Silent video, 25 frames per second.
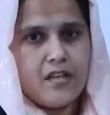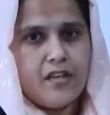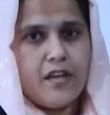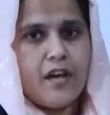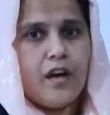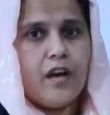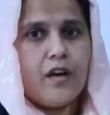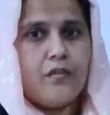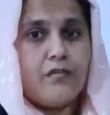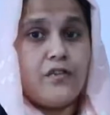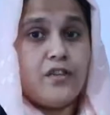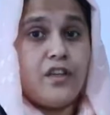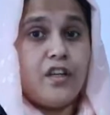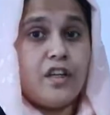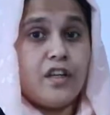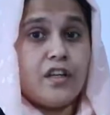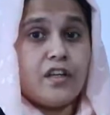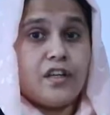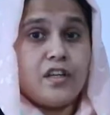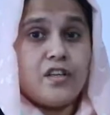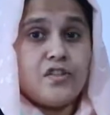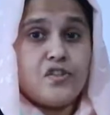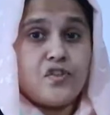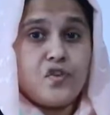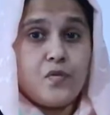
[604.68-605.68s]
Yeah,
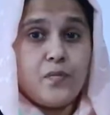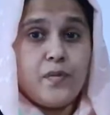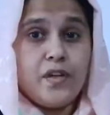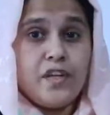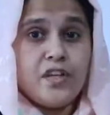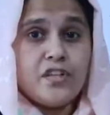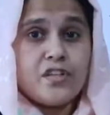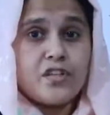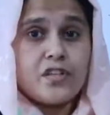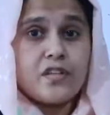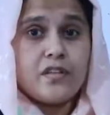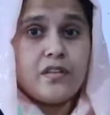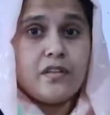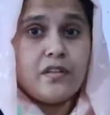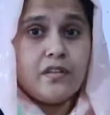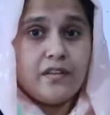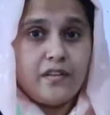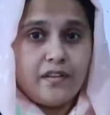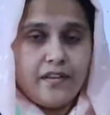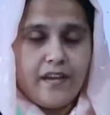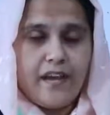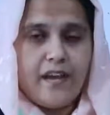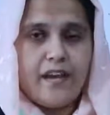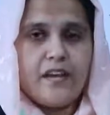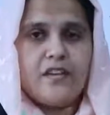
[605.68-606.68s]
thickest means,
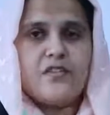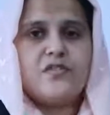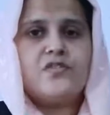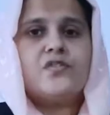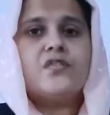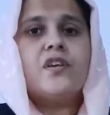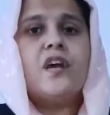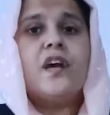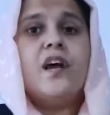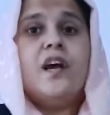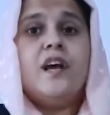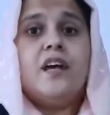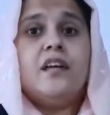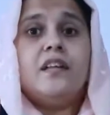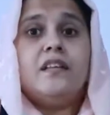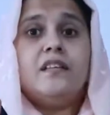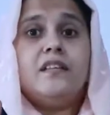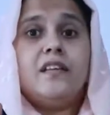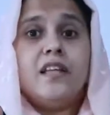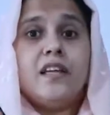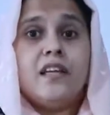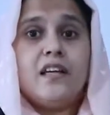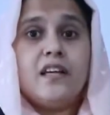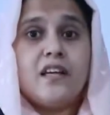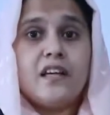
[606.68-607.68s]
yes,
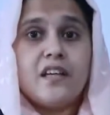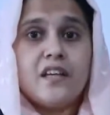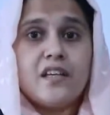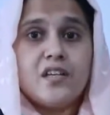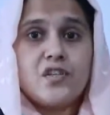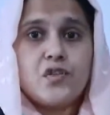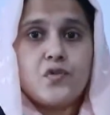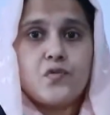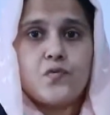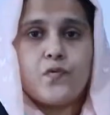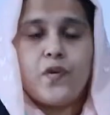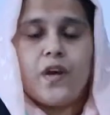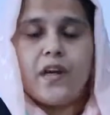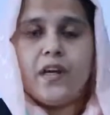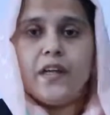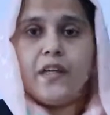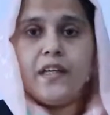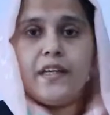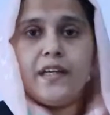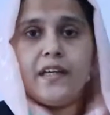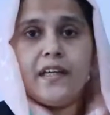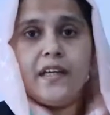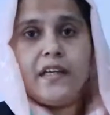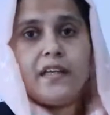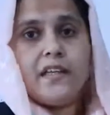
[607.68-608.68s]
thickest one.
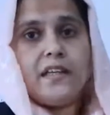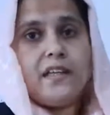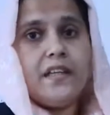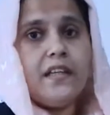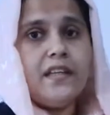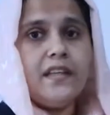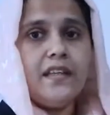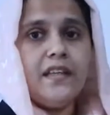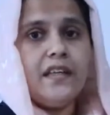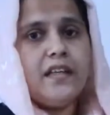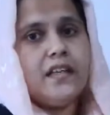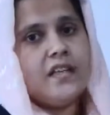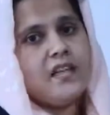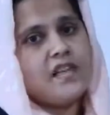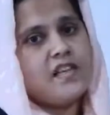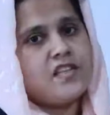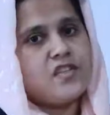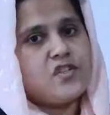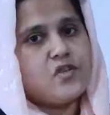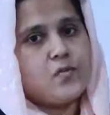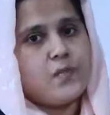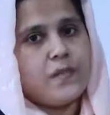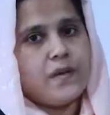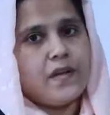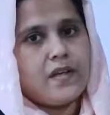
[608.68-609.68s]
Tick the
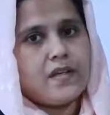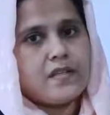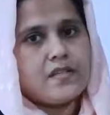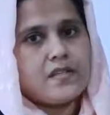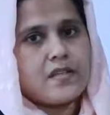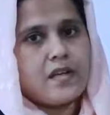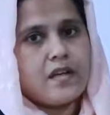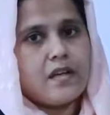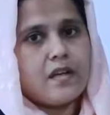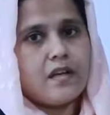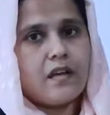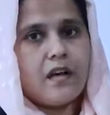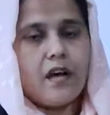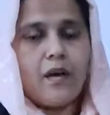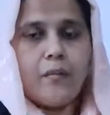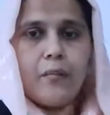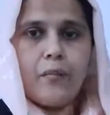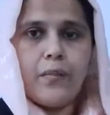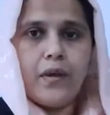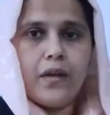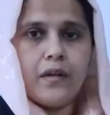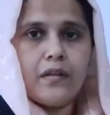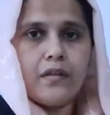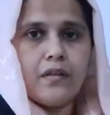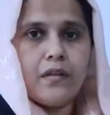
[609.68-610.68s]
thickest pencil,
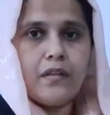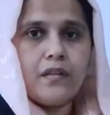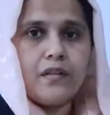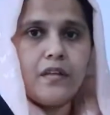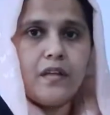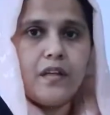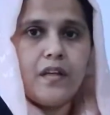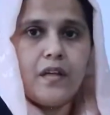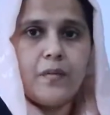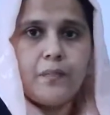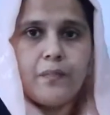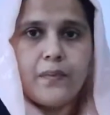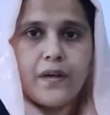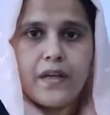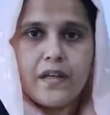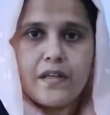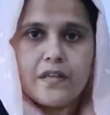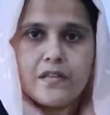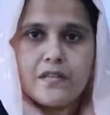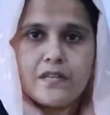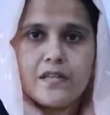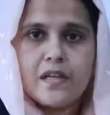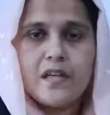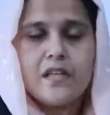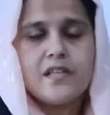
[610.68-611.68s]
compare the three
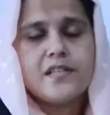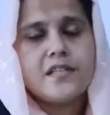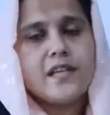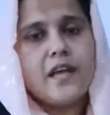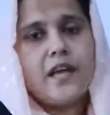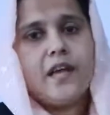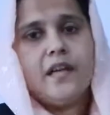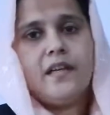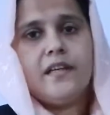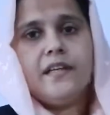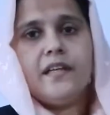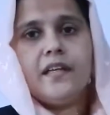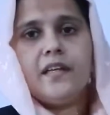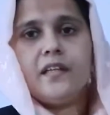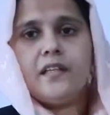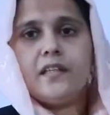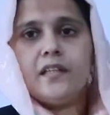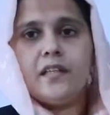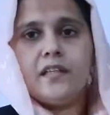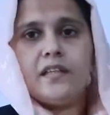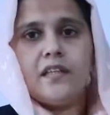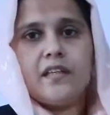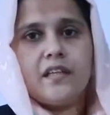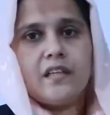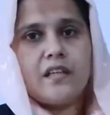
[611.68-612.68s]
pencils and tick
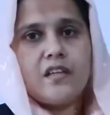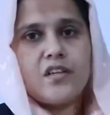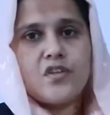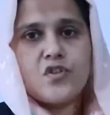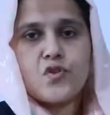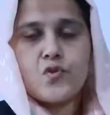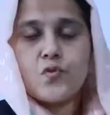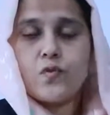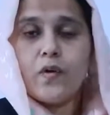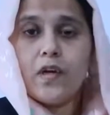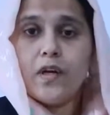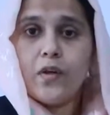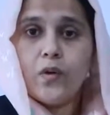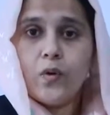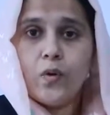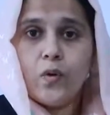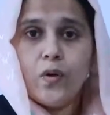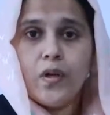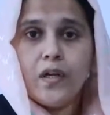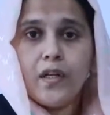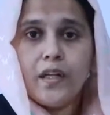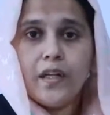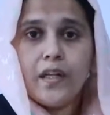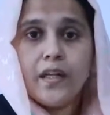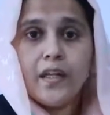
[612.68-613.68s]
the thickest one
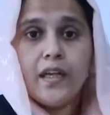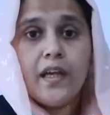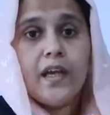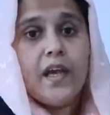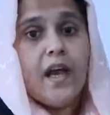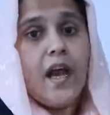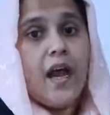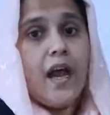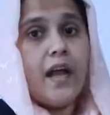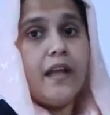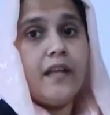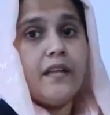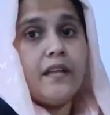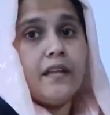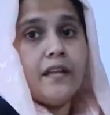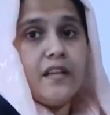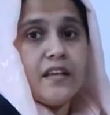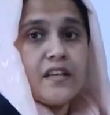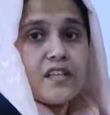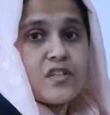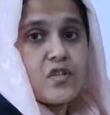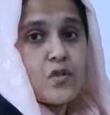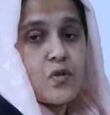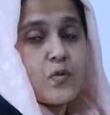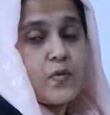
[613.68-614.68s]
only. And the
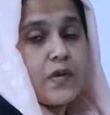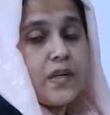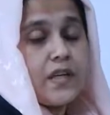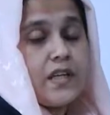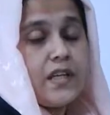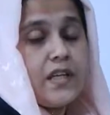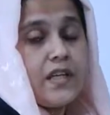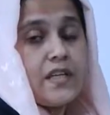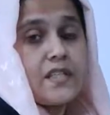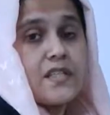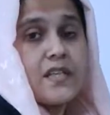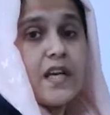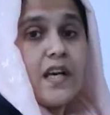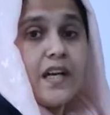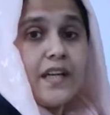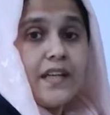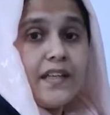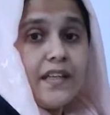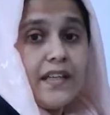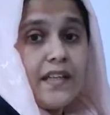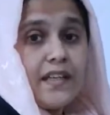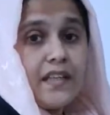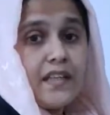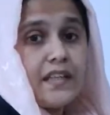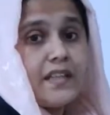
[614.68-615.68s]
next one is
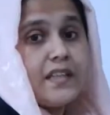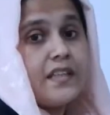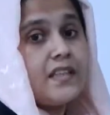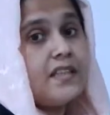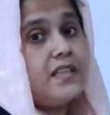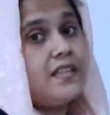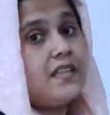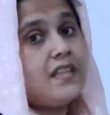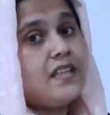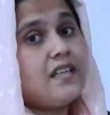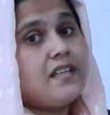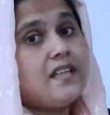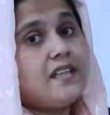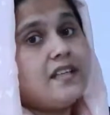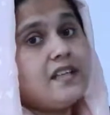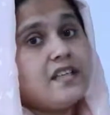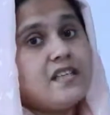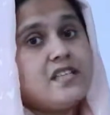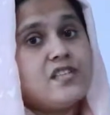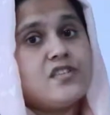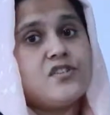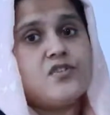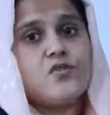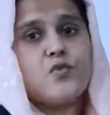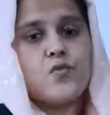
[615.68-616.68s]
tick the
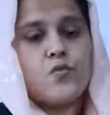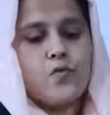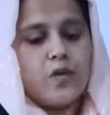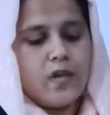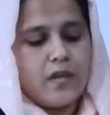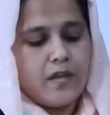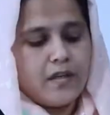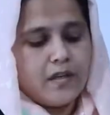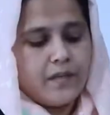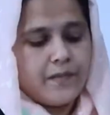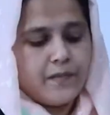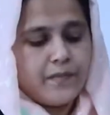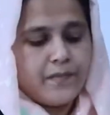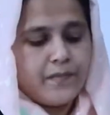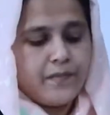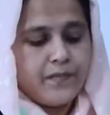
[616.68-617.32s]
thinnest one.